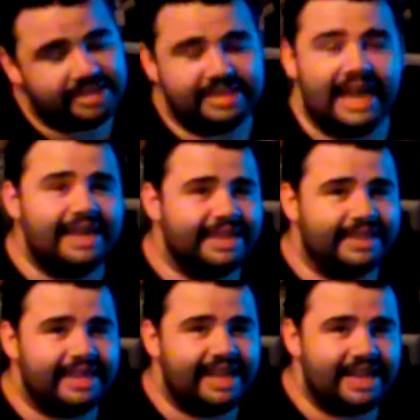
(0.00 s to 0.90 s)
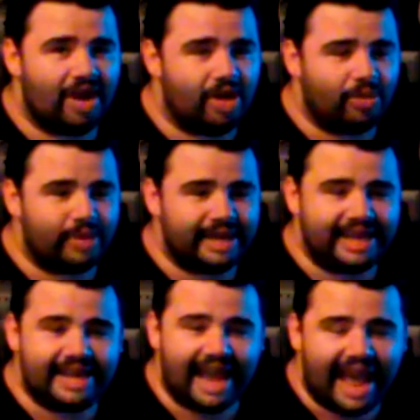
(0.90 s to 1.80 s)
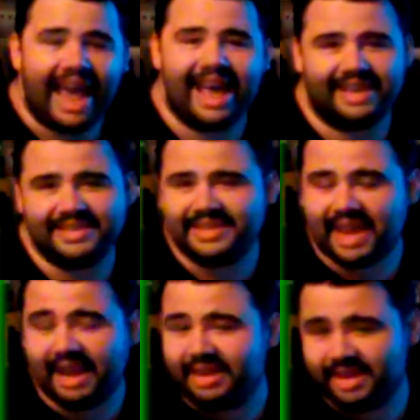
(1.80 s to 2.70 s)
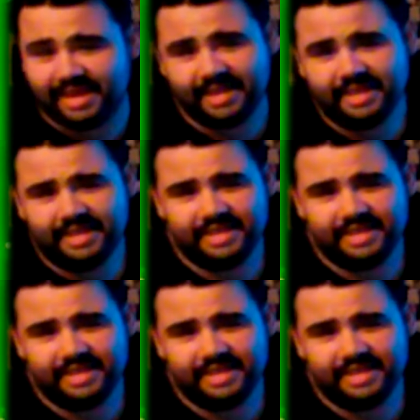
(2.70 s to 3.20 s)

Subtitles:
Technically, he already has, kinda.